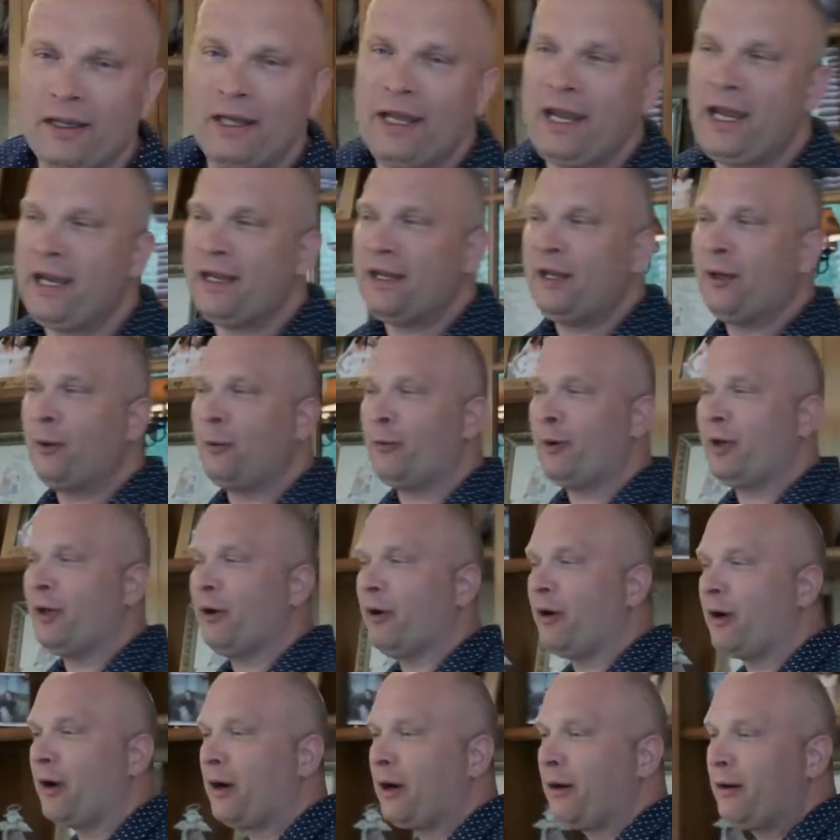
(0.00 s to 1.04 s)
Hey, here we
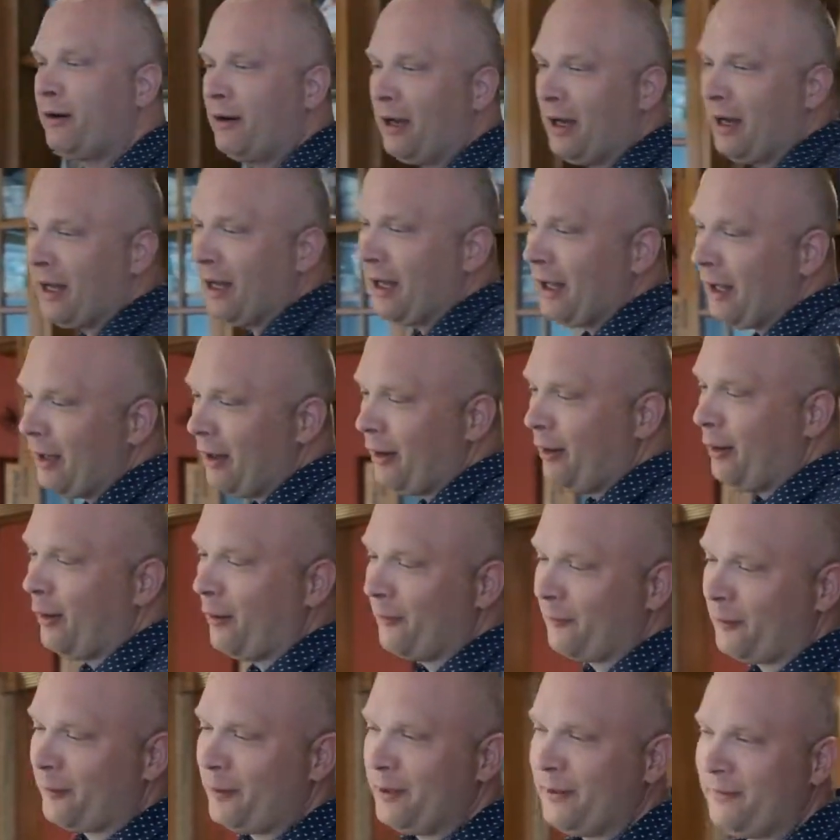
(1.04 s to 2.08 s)
are uh,
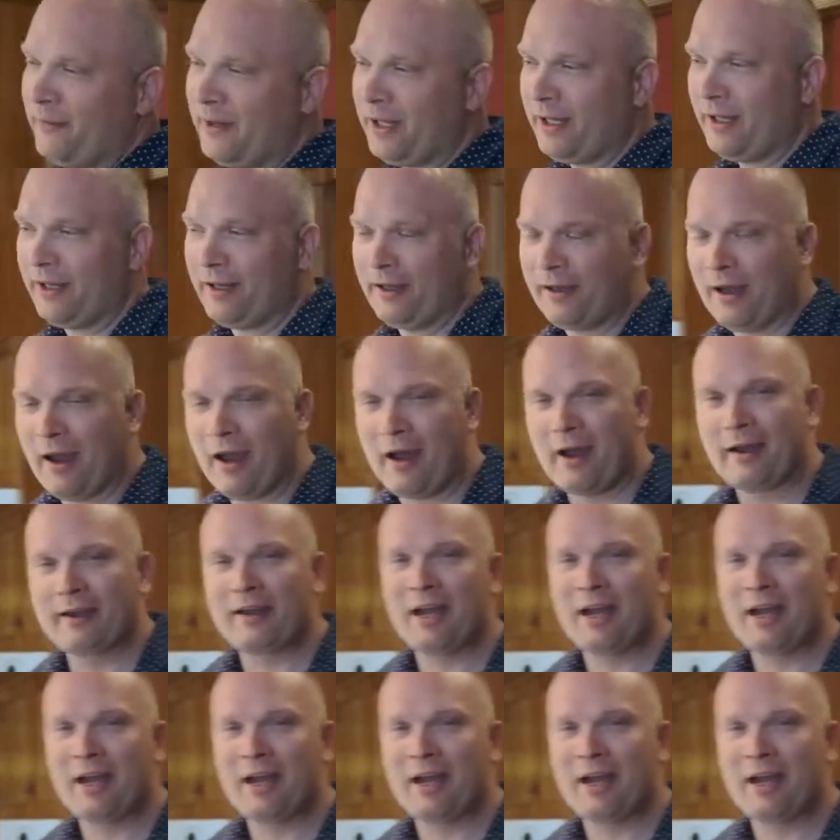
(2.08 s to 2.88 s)
over in the uh,